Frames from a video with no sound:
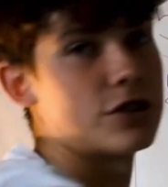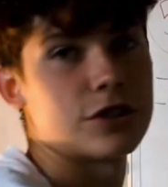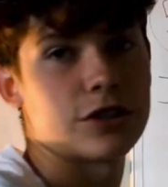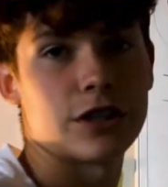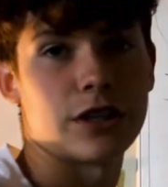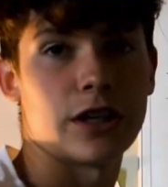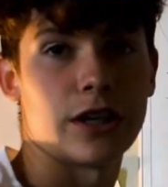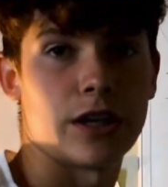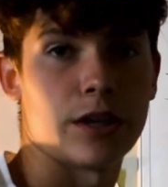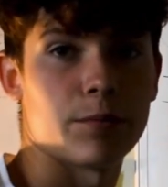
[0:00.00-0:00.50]

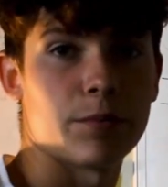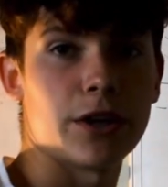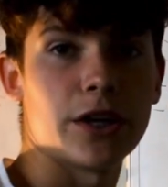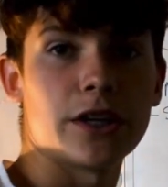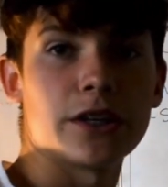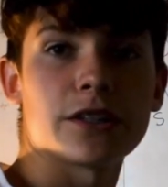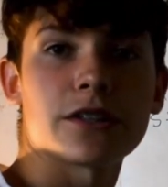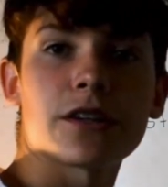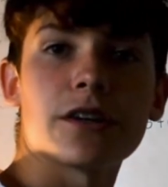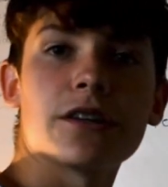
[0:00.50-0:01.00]
scheme,
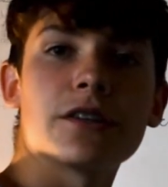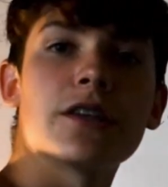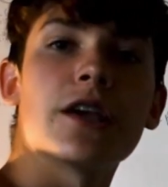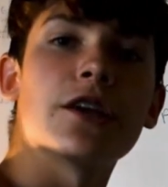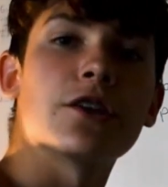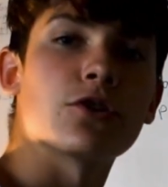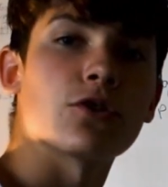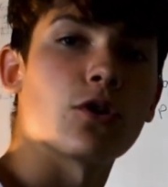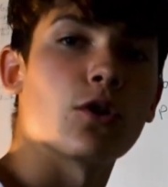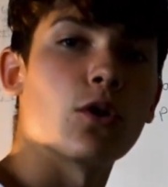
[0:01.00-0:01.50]
and it's going to
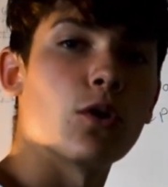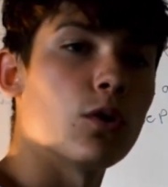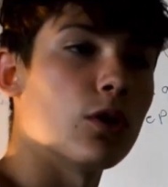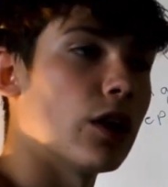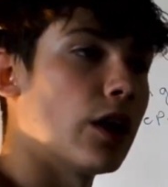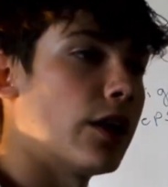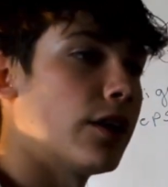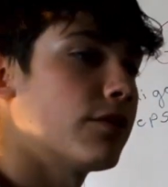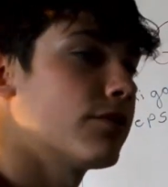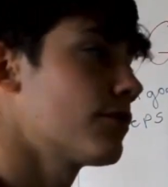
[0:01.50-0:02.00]
take your whole
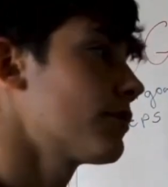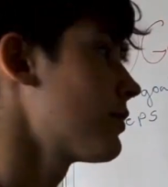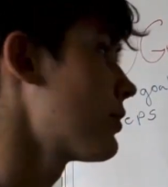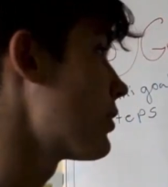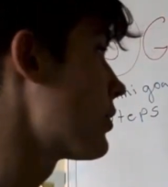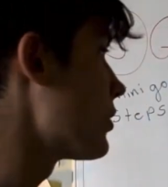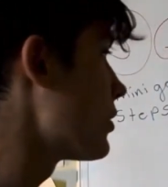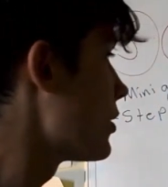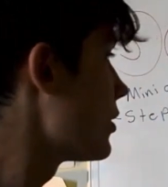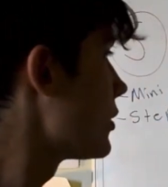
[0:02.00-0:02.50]
life
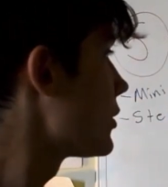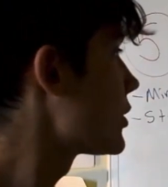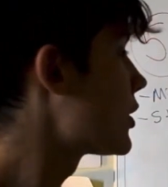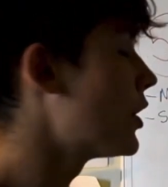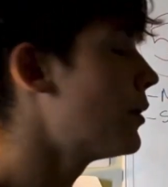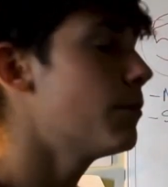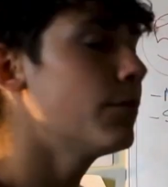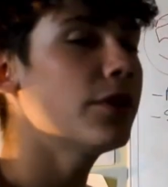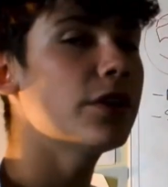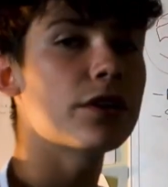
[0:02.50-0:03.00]

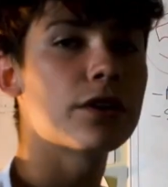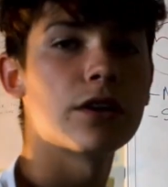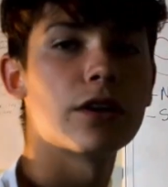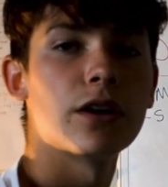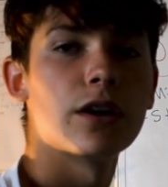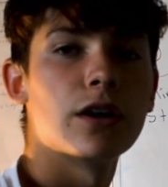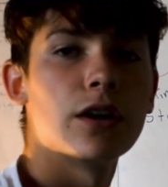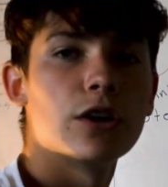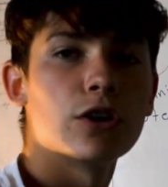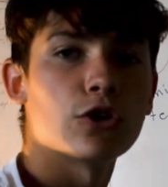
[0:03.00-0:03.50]
commit
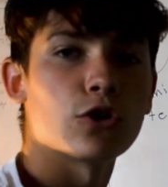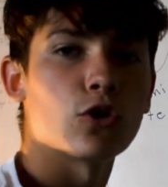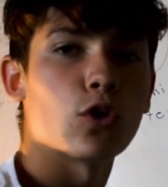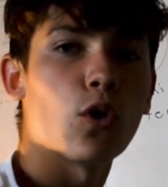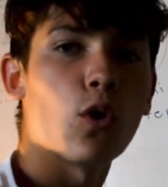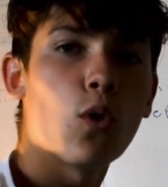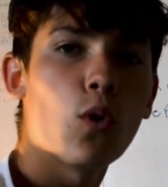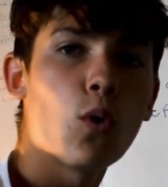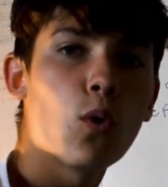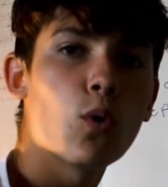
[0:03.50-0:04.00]
your
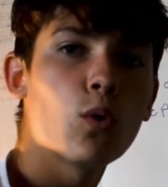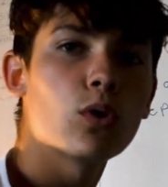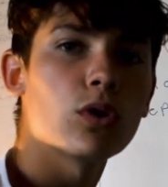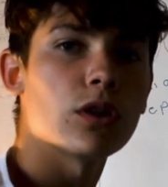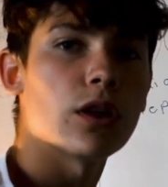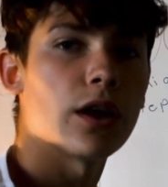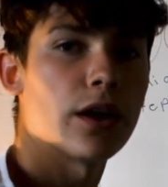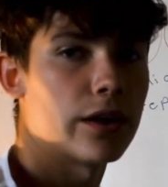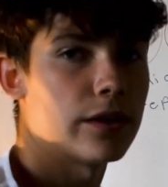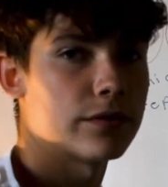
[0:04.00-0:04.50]
whole
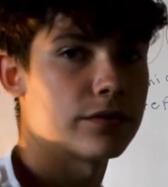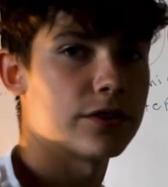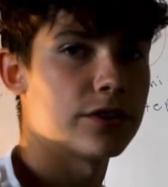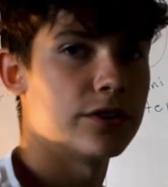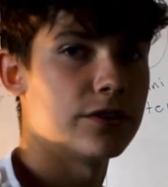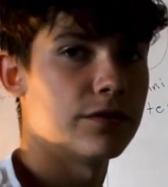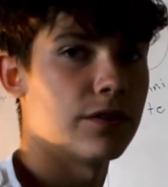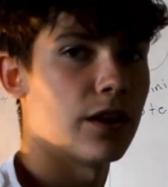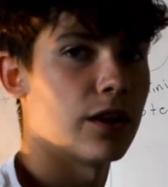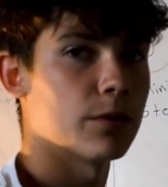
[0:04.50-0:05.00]
life to
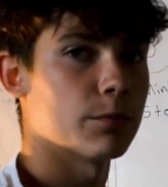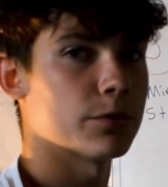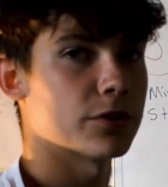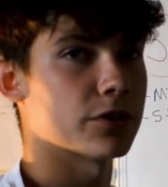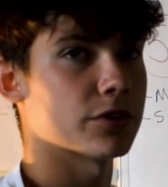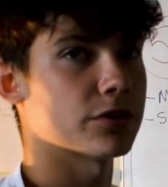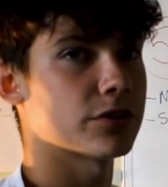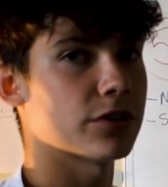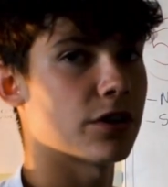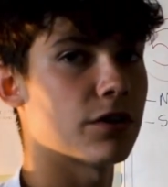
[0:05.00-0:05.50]
developing
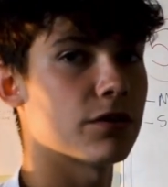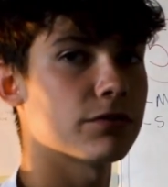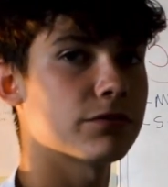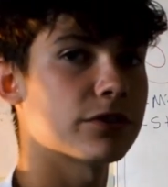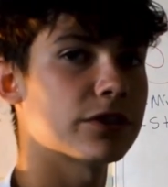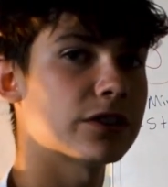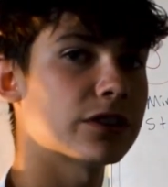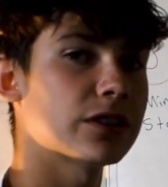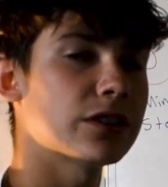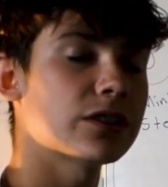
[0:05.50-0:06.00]
yourself.
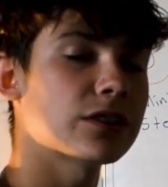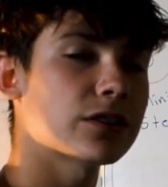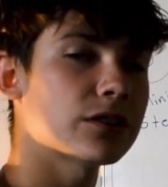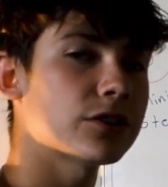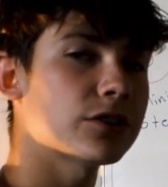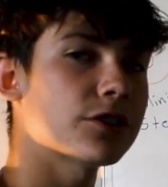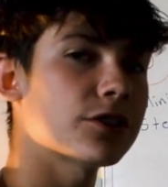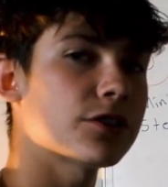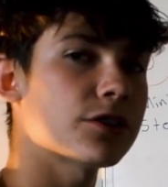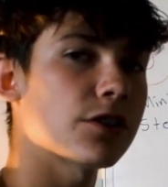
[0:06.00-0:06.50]
This isn't
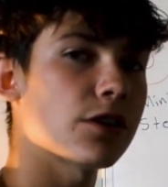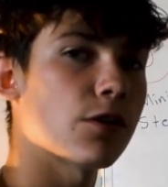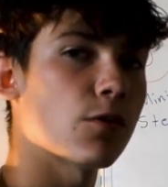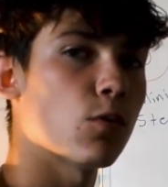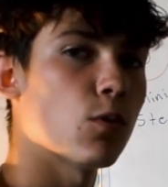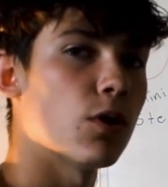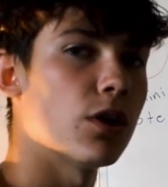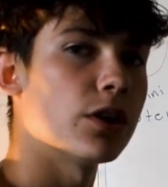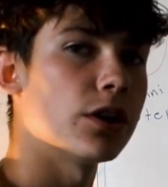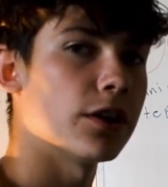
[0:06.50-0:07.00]
just a
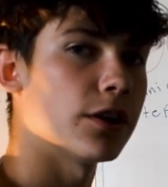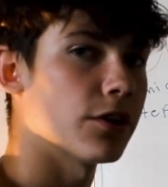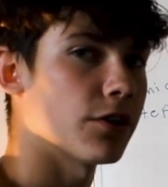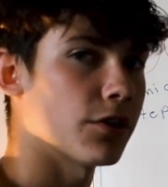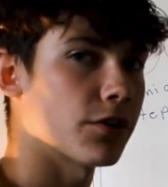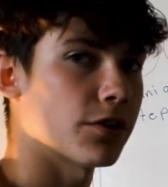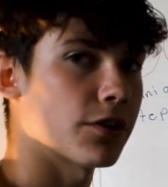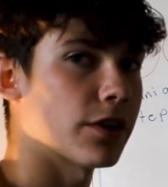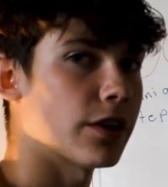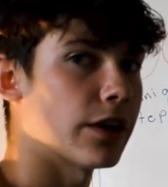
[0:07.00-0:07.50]
one
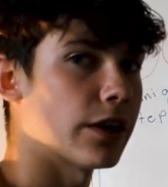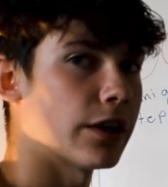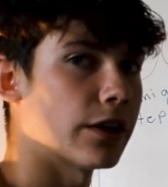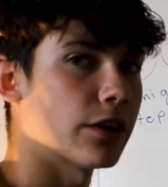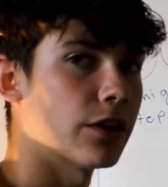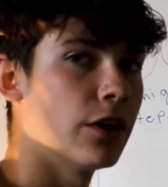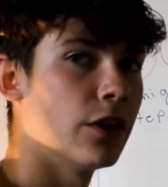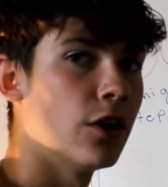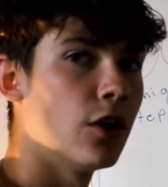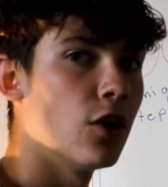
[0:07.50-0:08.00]
year thing
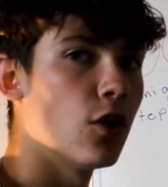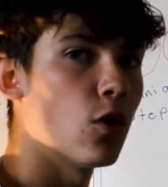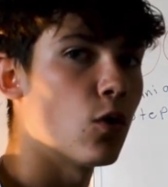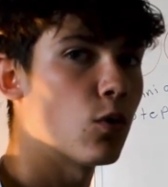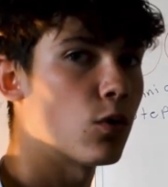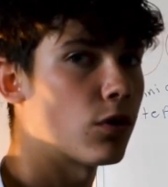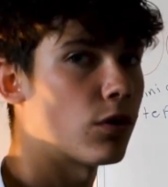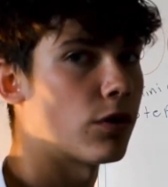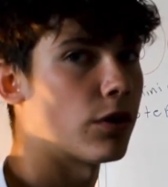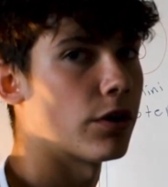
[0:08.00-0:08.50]

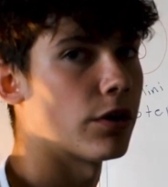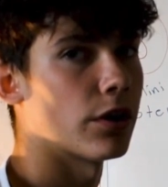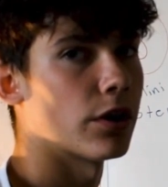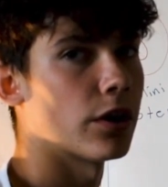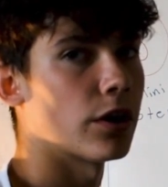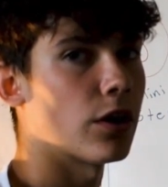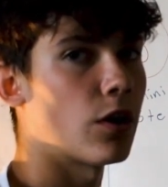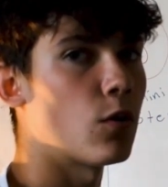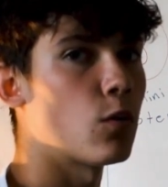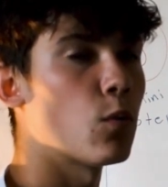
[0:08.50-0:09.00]

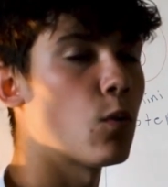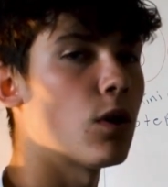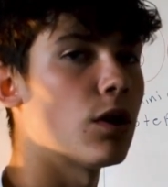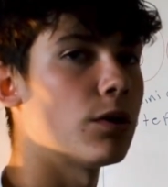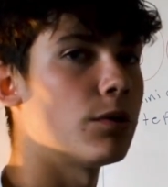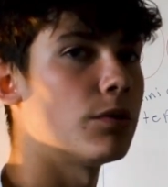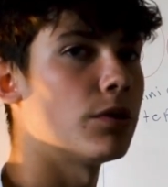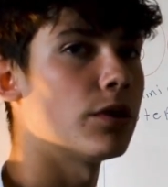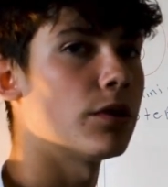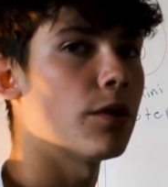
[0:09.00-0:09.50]
or
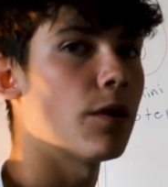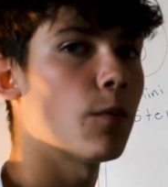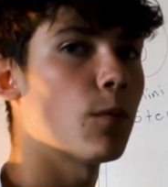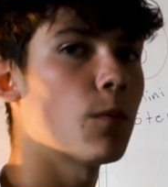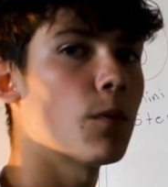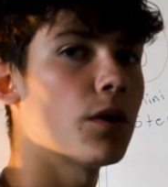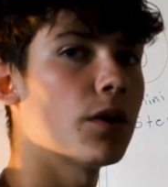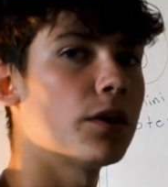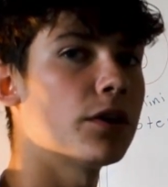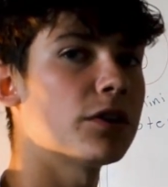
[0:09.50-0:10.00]
one
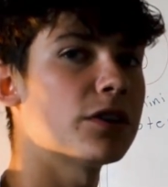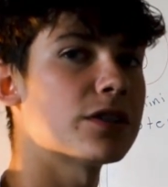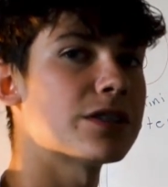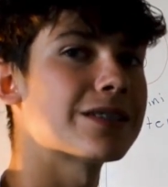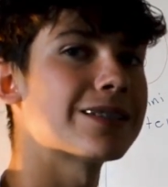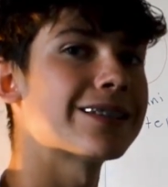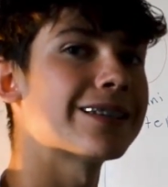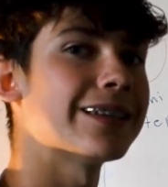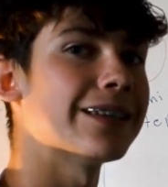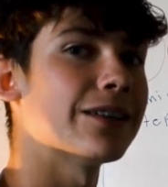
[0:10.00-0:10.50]
one
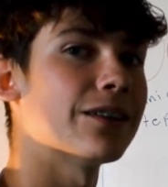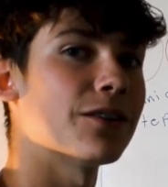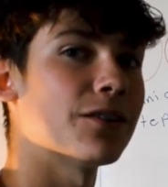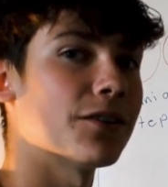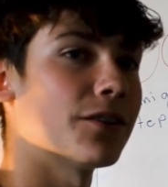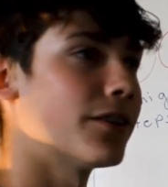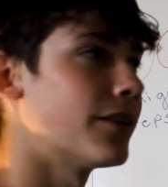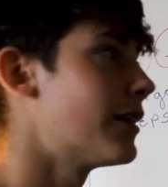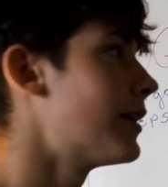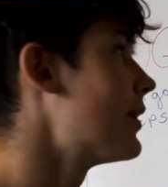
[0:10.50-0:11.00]

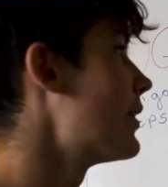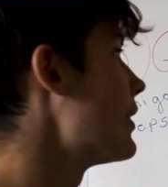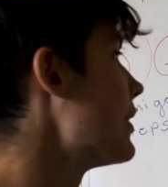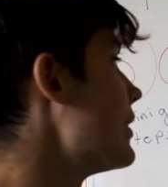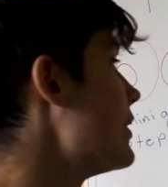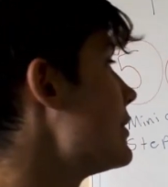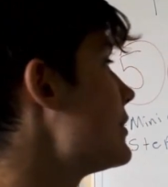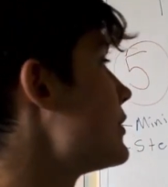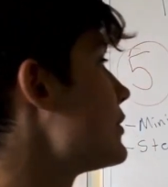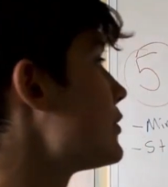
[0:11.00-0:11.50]
skill.
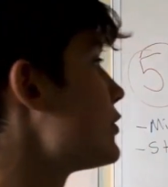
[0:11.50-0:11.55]
It's